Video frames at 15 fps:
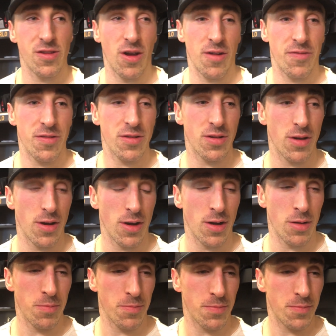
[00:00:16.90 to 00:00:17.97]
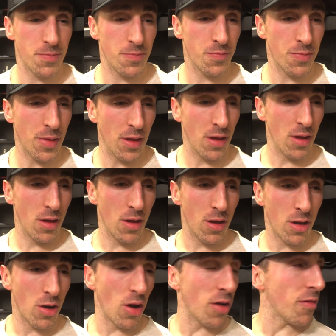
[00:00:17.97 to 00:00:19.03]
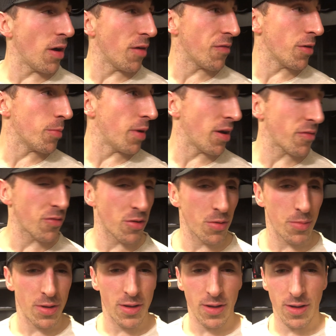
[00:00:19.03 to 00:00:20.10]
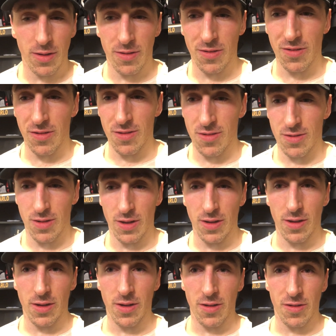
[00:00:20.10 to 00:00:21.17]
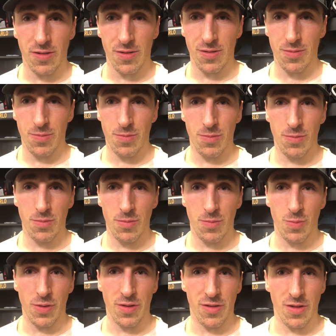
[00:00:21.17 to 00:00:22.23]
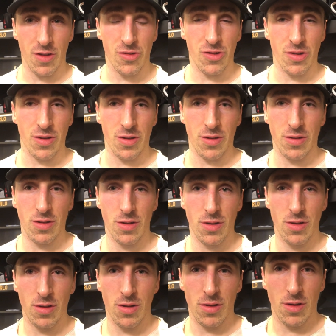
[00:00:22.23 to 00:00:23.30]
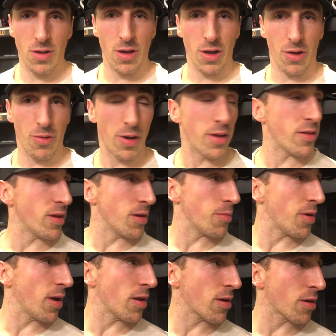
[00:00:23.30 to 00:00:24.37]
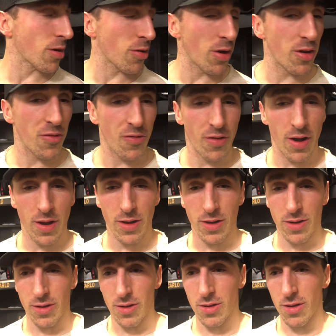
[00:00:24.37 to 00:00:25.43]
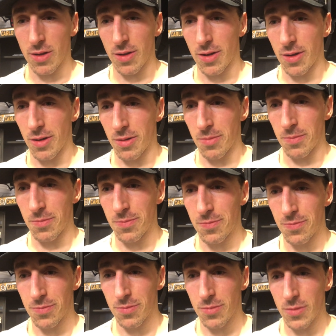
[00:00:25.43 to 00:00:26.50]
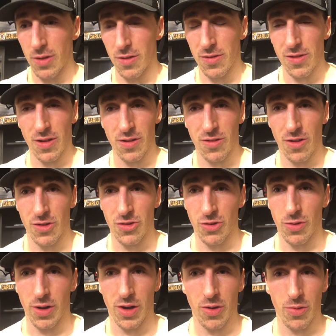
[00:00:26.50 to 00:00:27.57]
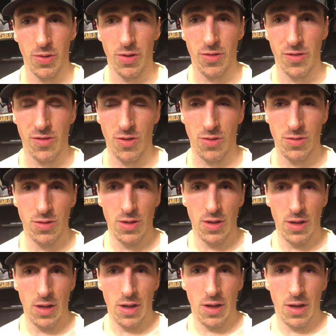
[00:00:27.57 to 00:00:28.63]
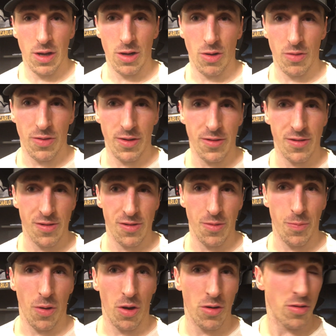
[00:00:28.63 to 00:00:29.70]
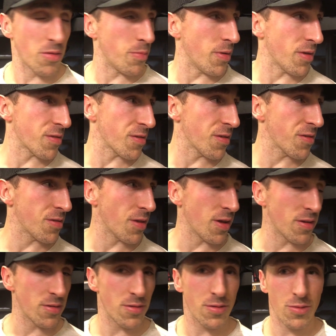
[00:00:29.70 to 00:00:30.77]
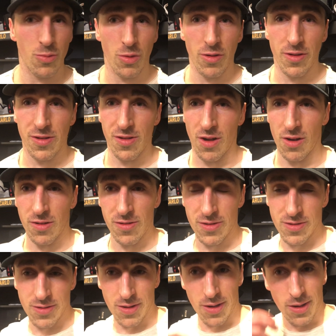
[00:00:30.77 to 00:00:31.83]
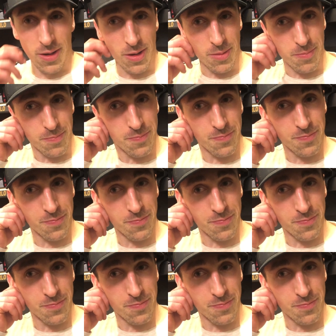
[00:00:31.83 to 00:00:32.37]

tough. Um, you know, I, I, feel bad for him. It's he, he's been such a a great teammate and a great friend, and um, he's had such a great career. So you know, this is the part of the business that really sucks. Um,